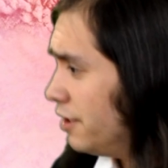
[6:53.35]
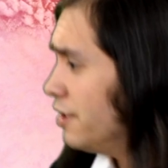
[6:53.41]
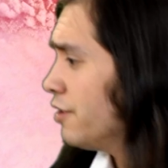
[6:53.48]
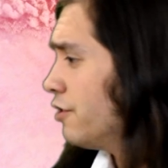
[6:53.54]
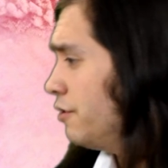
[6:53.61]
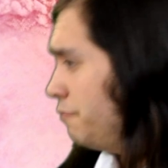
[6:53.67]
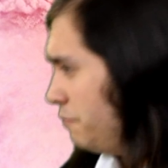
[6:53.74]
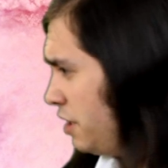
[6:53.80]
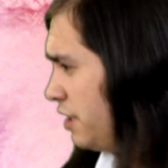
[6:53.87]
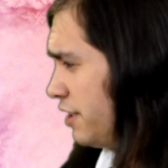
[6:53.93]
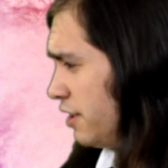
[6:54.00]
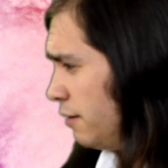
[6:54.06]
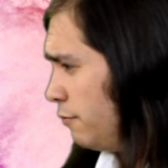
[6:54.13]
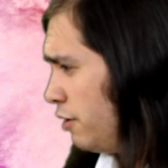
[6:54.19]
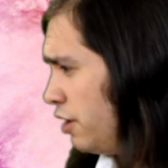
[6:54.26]
could meet
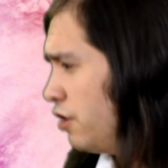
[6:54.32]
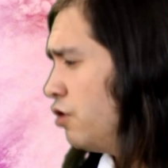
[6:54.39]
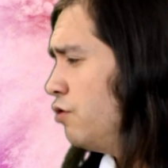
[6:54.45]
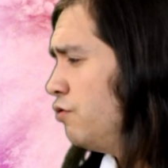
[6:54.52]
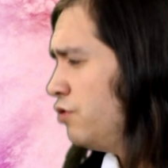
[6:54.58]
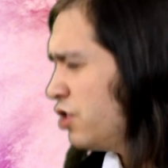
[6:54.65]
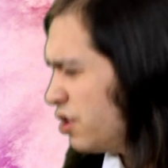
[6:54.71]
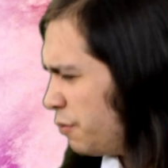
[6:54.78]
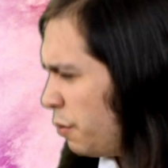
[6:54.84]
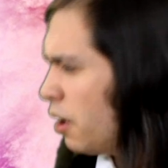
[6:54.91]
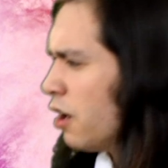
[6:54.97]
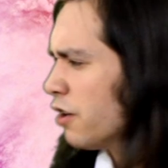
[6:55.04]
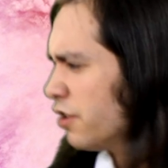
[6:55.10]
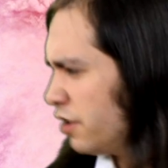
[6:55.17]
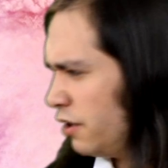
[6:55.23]
somebody who
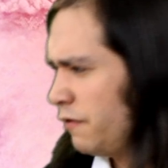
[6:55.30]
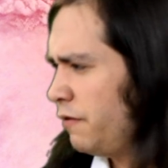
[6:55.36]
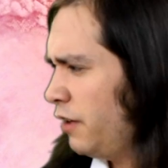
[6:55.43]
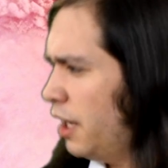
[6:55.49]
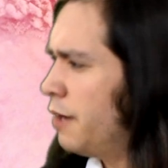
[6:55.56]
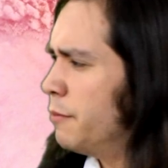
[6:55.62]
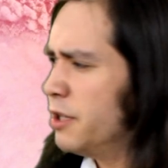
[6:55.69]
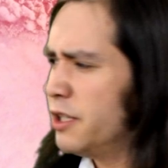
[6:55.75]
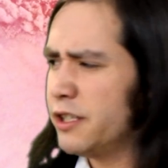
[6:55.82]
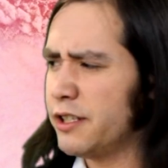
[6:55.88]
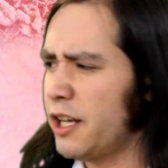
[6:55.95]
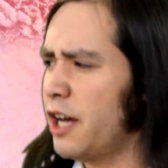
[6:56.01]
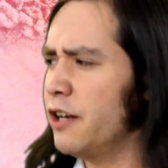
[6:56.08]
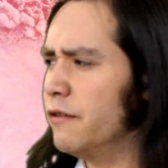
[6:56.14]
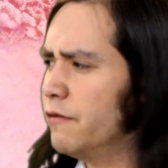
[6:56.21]
sparks the flame
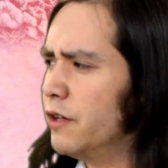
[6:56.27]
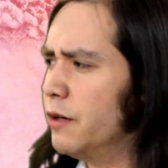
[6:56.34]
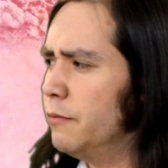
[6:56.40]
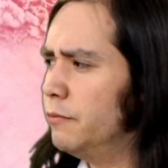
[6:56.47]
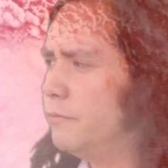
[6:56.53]
inside of them.